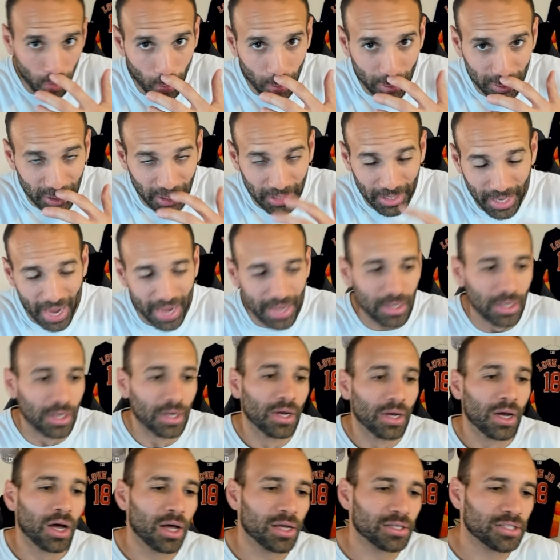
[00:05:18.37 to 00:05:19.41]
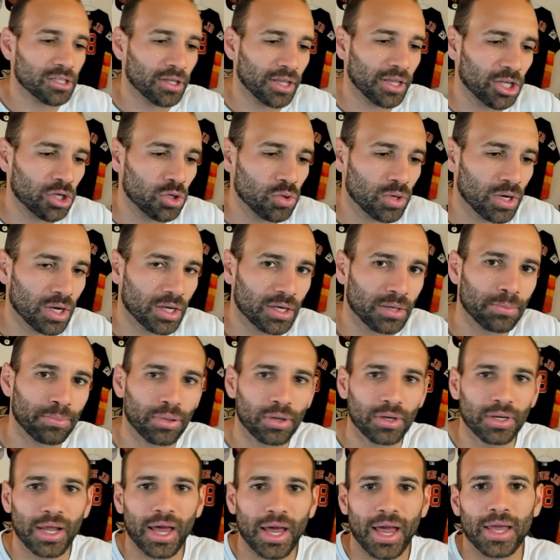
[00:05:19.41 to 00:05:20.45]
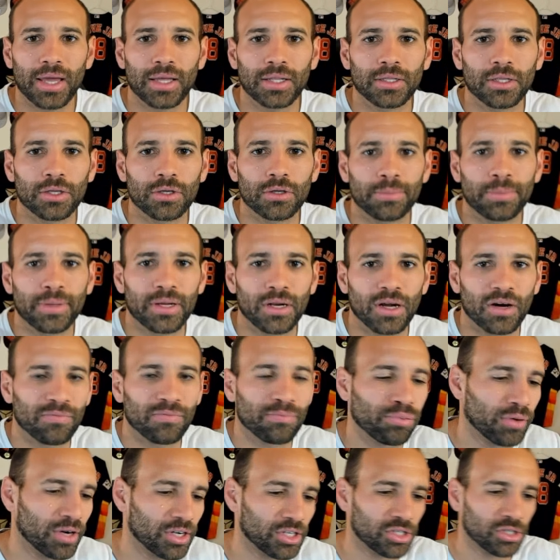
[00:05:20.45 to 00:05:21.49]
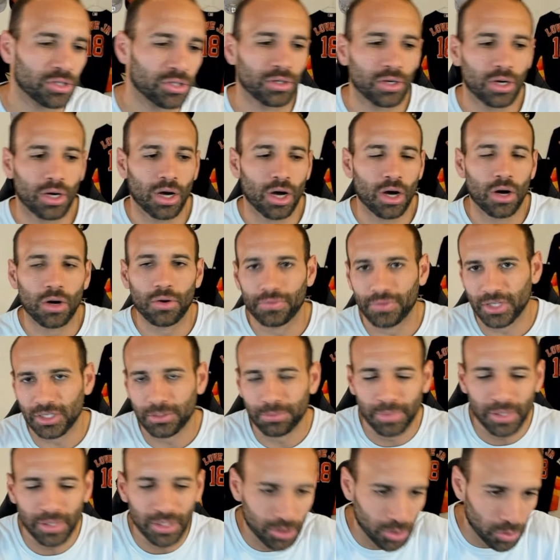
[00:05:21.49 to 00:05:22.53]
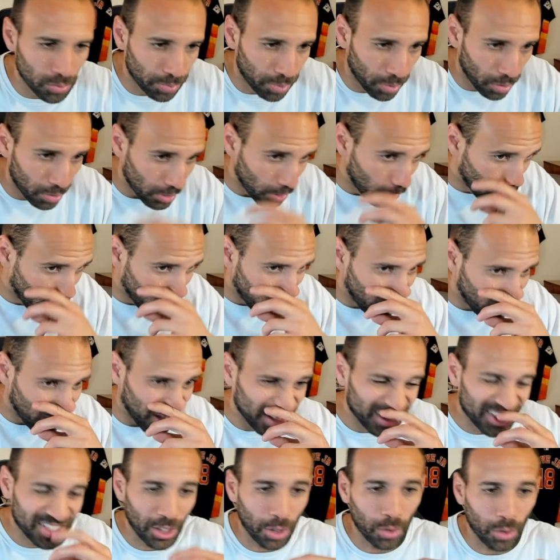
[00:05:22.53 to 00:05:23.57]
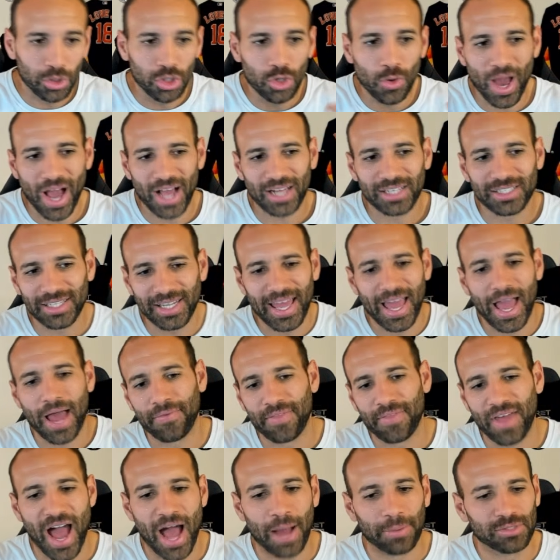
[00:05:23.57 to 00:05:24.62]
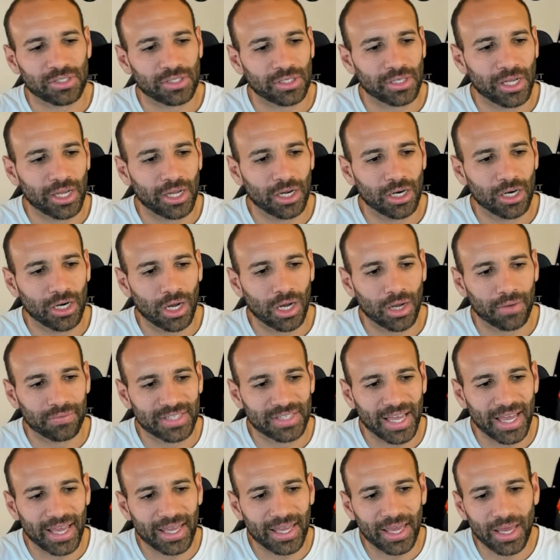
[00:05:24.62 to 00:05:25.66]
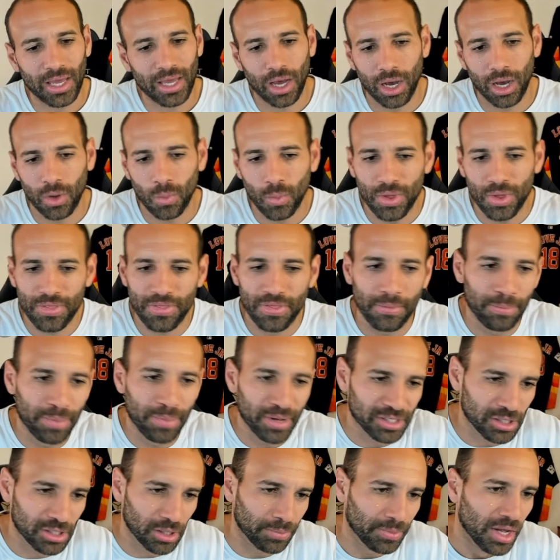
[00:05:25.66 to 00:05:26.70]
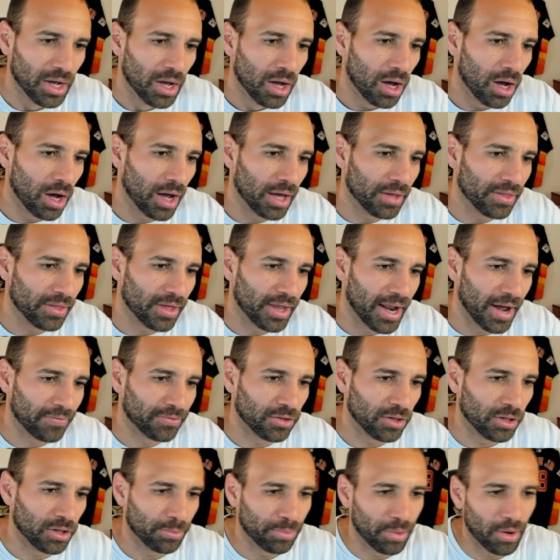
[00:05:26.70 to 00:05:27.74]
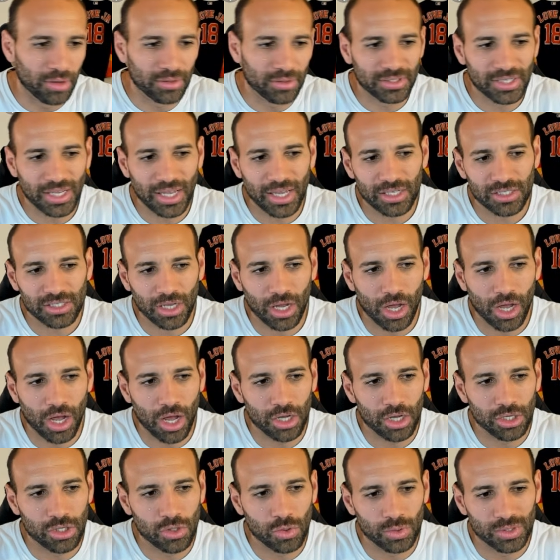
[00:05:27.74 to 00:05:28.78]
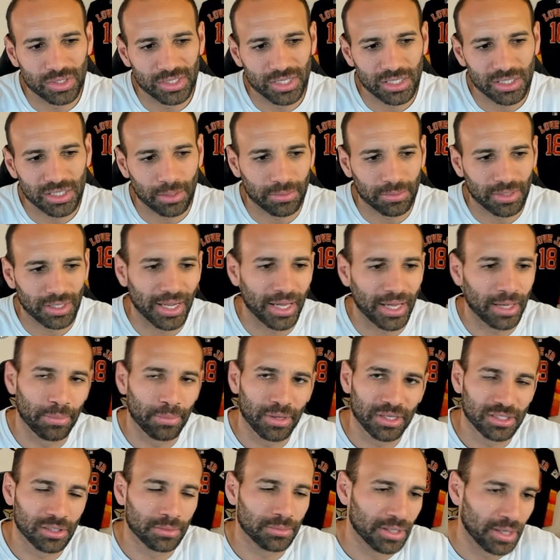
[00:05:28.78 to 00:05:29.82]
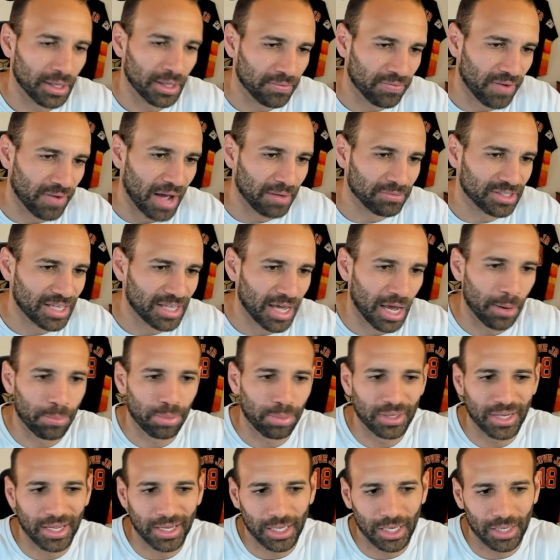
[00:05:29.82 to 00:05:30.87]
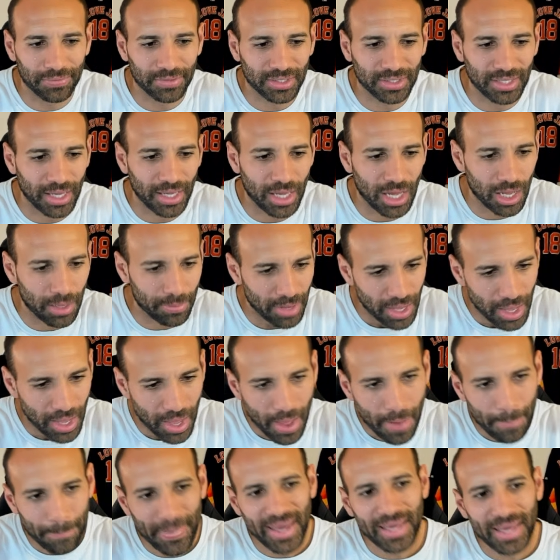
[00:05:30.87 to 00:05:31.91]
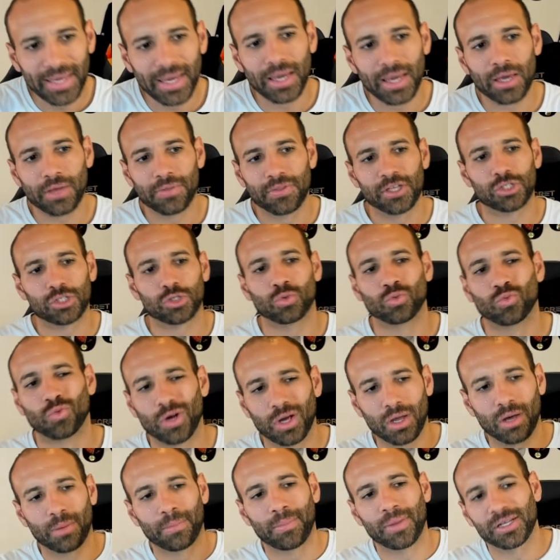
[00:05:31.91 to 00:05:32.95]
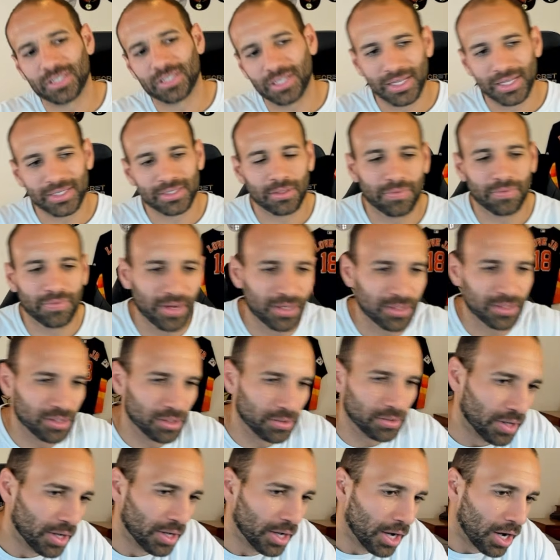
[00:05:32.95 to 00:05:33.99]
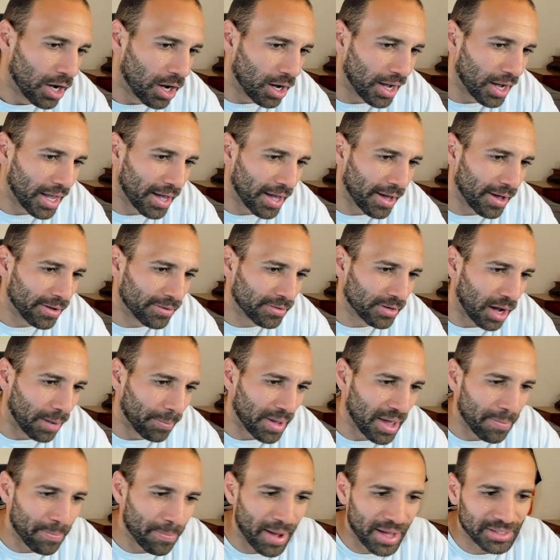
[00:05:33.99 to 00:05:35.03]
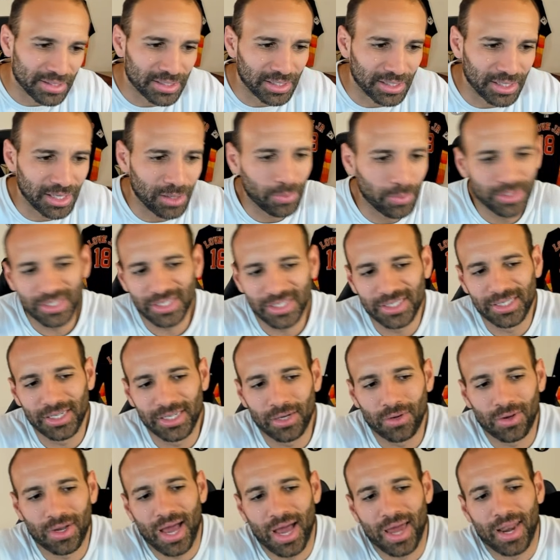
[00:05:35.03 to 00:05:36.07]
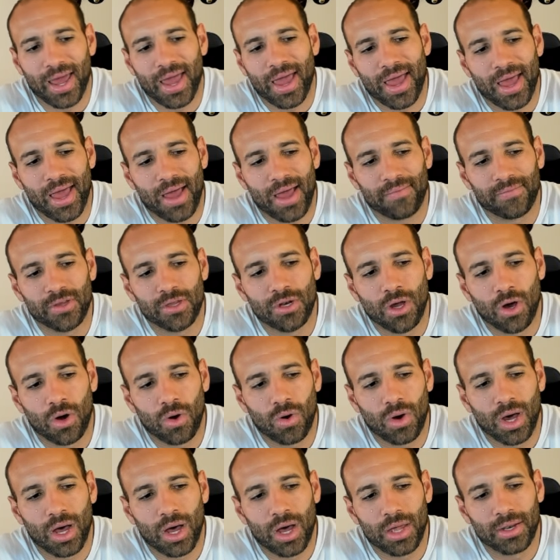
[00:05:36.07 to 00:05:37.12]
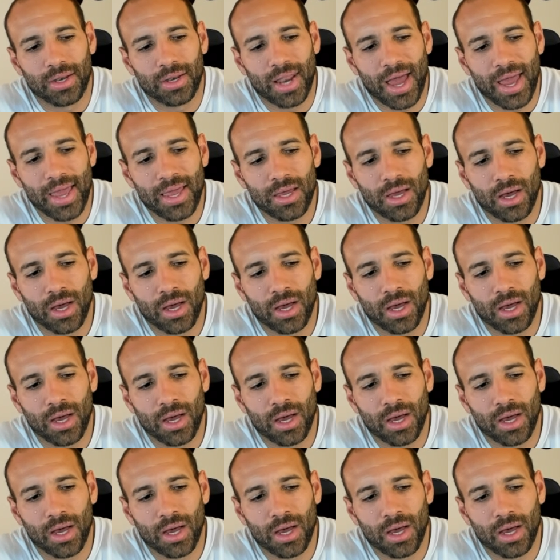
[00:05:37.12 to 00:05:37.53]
with the knight, so that you can put a little bit of pressure on this b2 pawn. So you actually have the option here of taking with the bishop, and then after the pawn takes, you would see something like bishop to d5, just kind of plugging everything up, making this rook much less effective. And I mean, basically, we just still kind of have, you know, knight